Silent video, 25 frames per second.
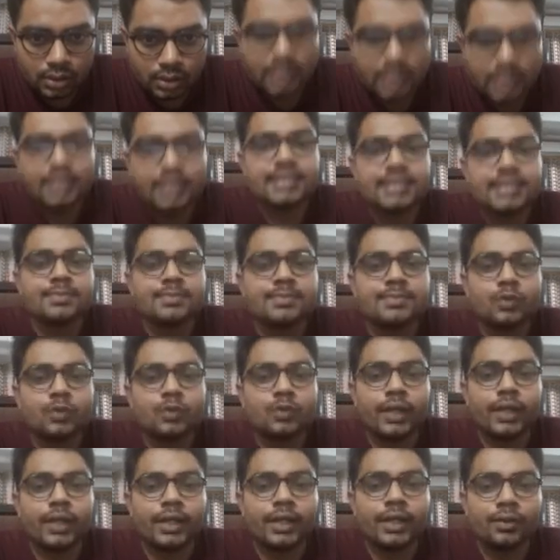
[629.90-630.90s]
is
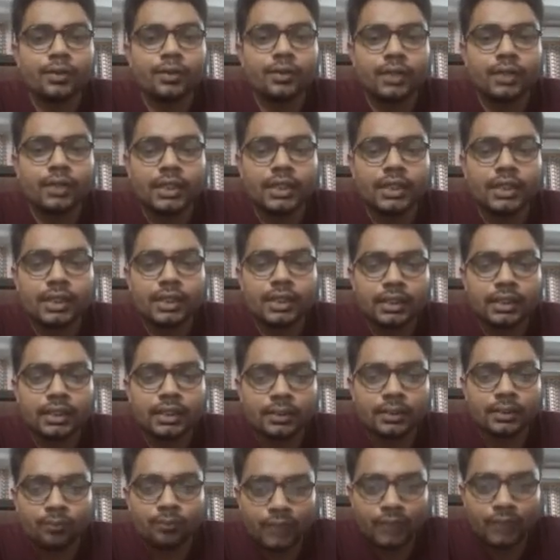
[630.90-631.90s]
provided over here.
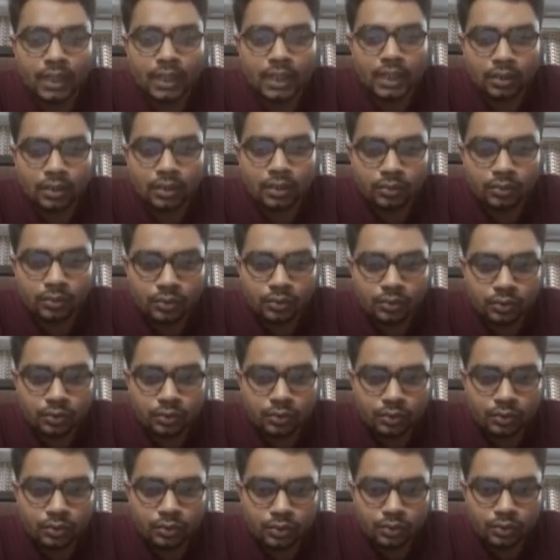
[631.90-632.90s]
Now
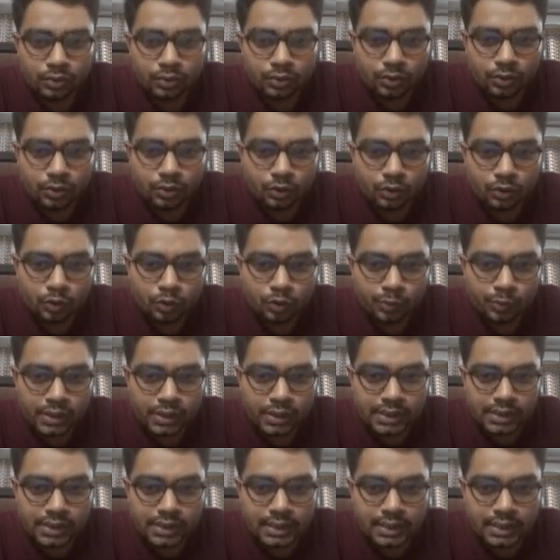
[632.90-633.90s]
to
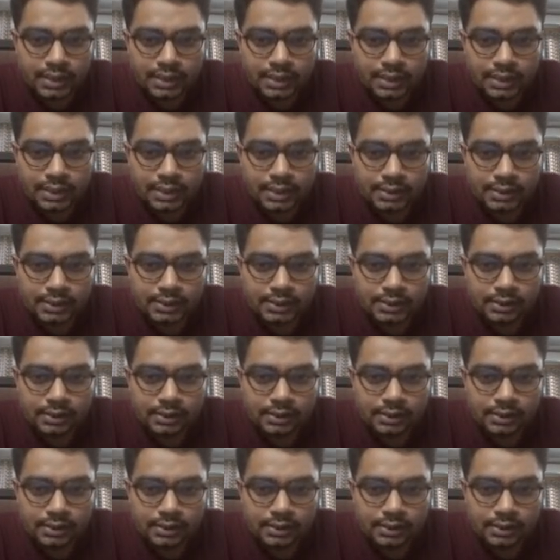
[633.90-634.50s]
machine these